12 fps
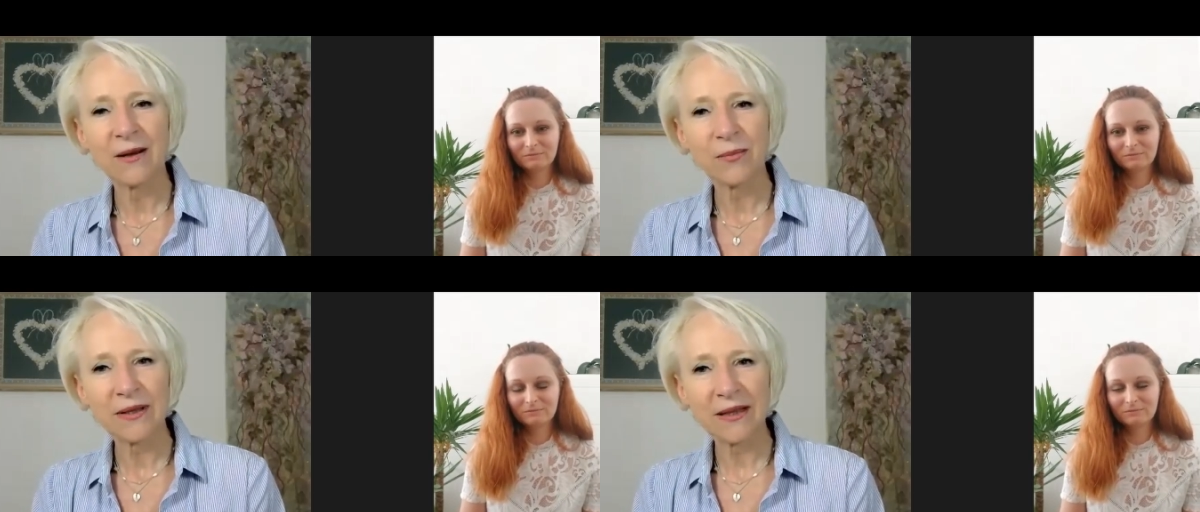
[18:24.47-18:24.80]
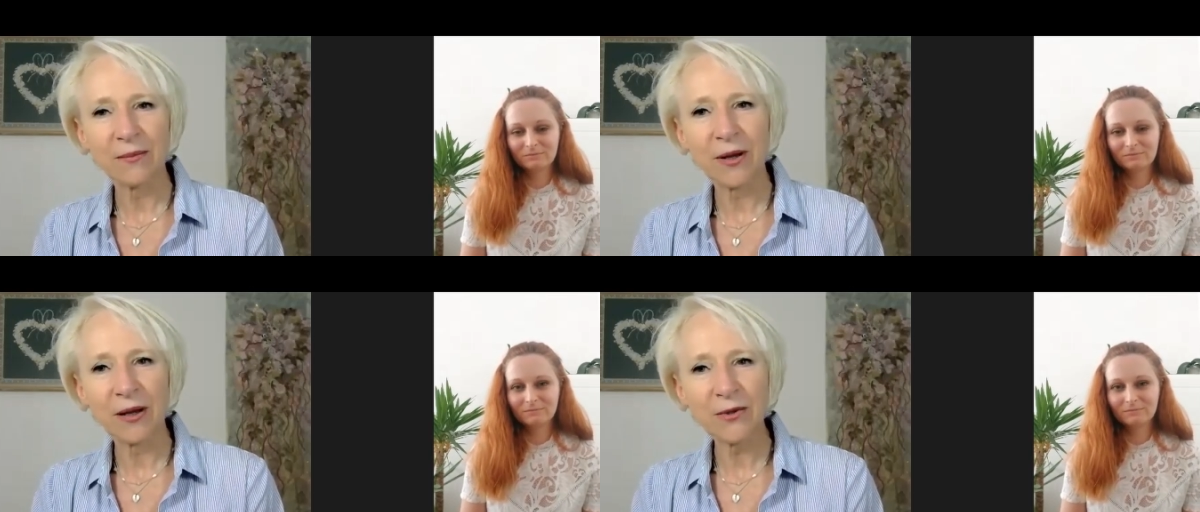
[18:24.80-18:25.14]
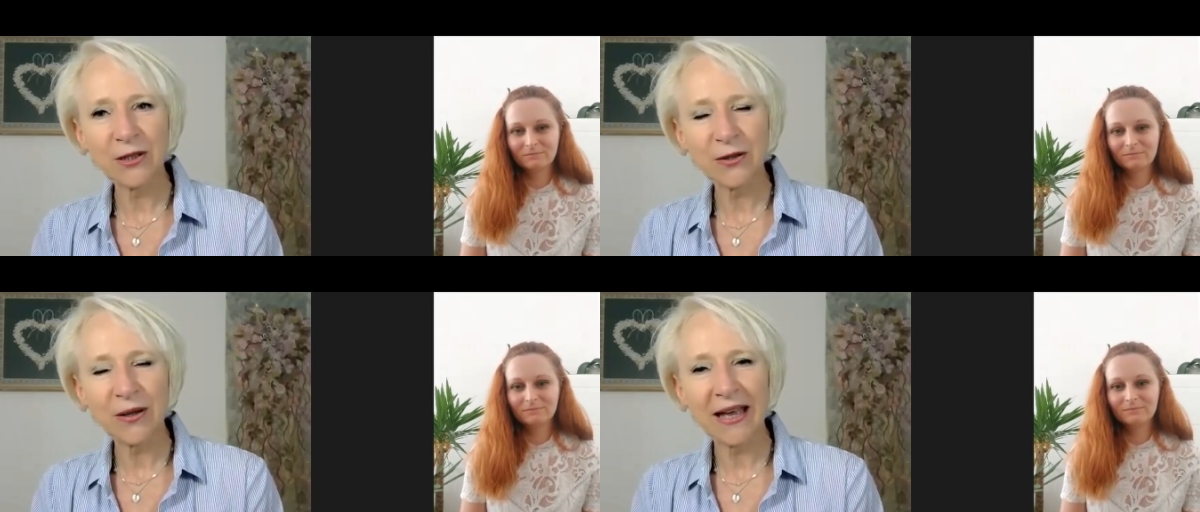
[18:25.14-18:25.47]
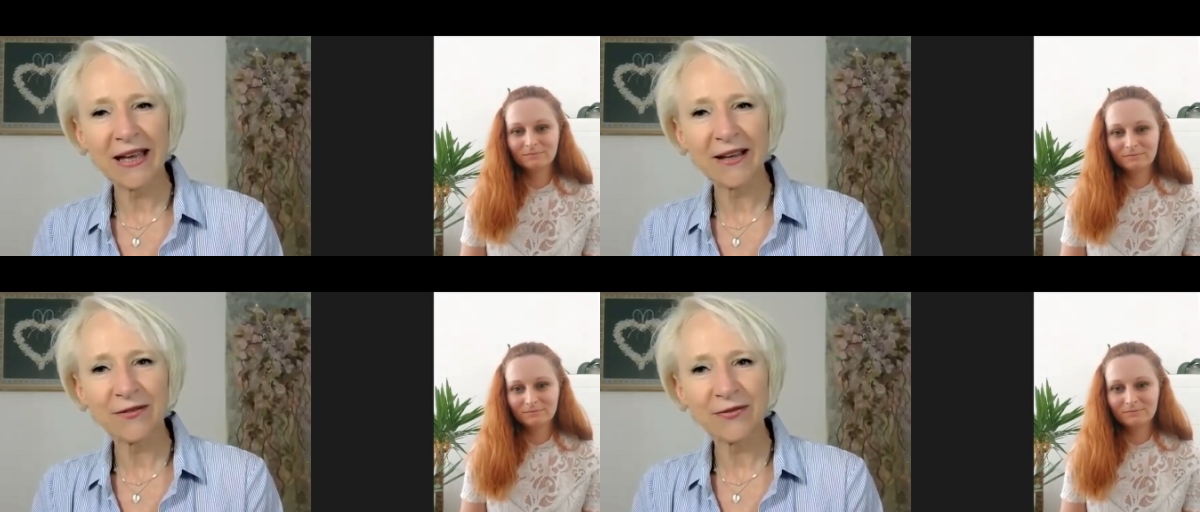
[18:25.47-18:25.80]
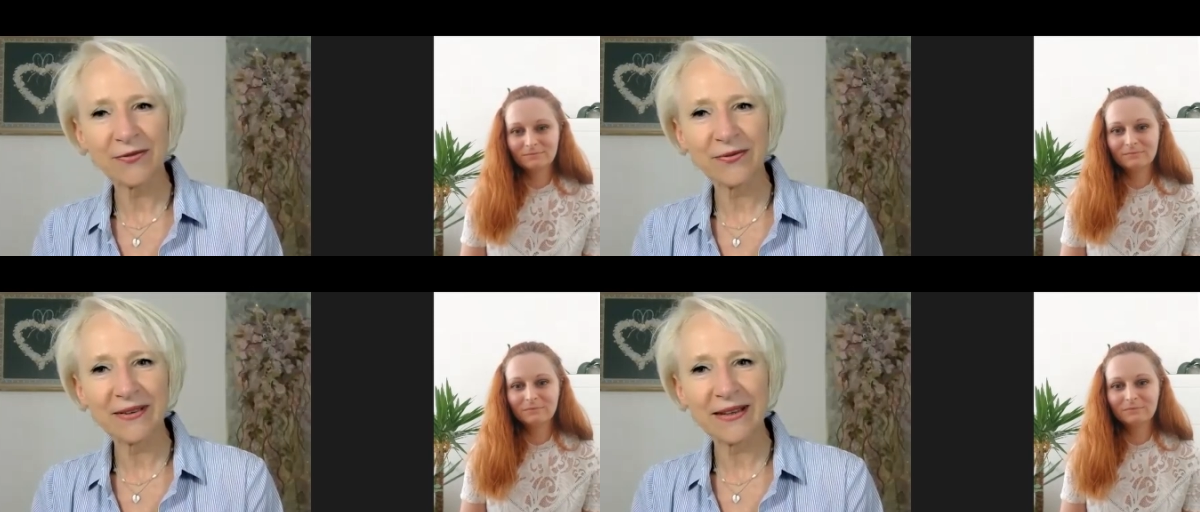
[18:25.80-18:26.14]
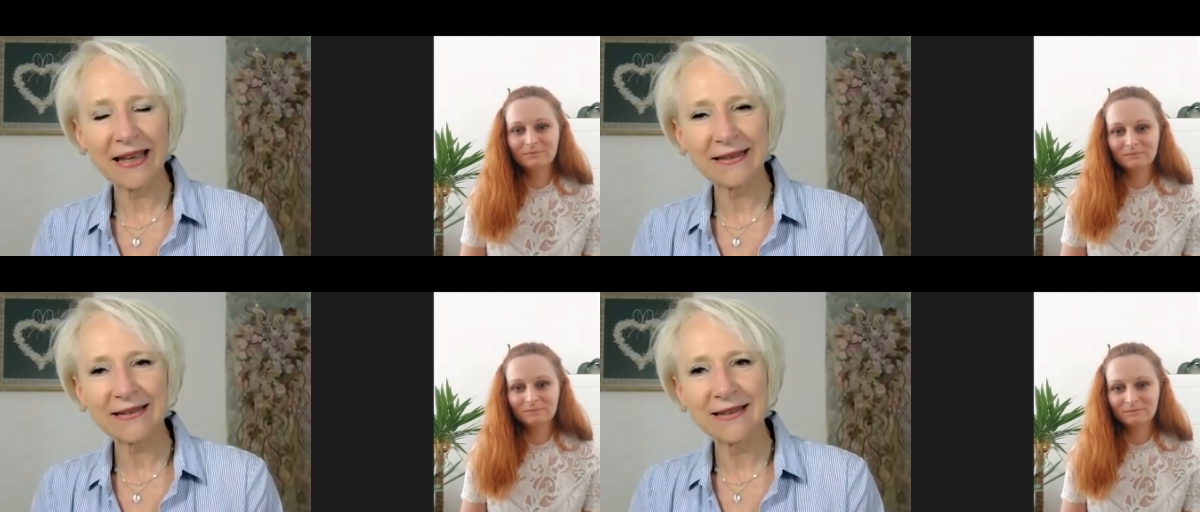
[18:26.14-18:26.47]
Speaker 1: but the moment you have
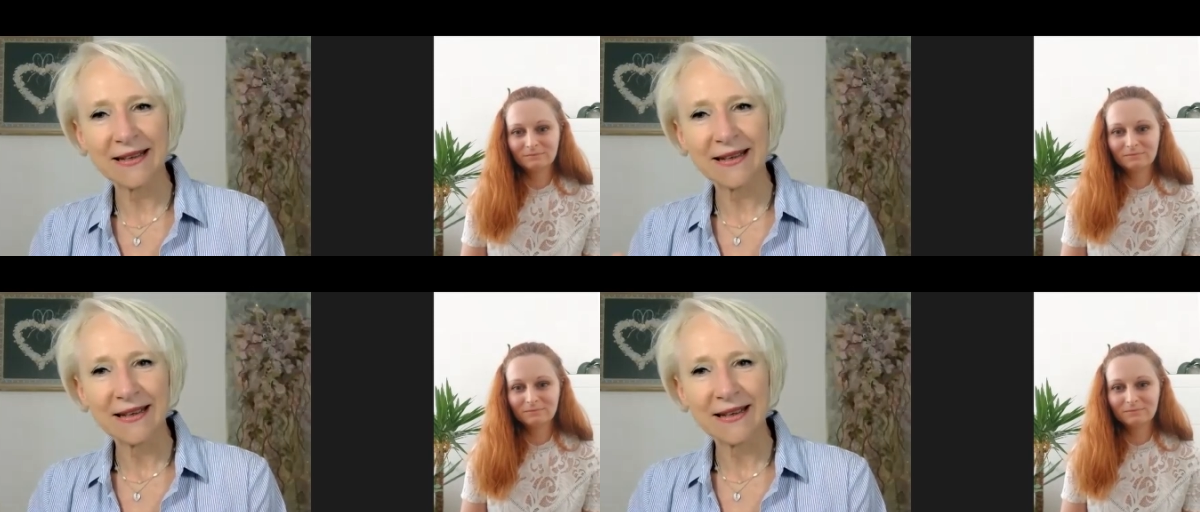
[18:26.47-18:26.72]
that